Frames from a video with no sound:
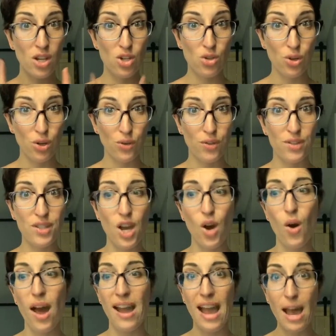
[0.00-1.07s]
Truth. So
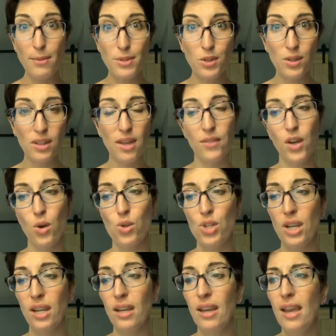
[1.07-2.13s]
I absolutely love
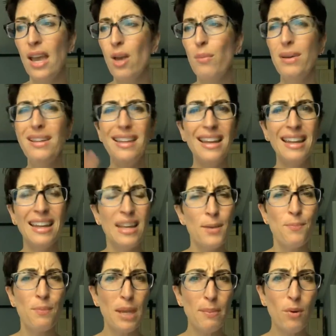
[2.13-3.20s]
coaching, but like
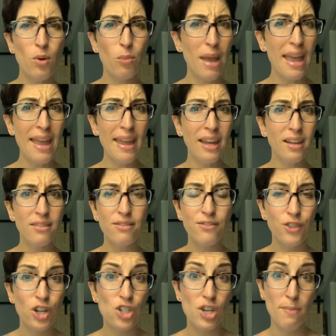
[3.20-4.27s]
people are paying
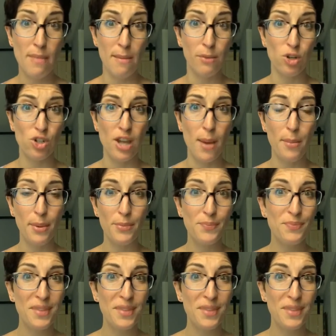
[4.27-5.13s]
for a gym membership.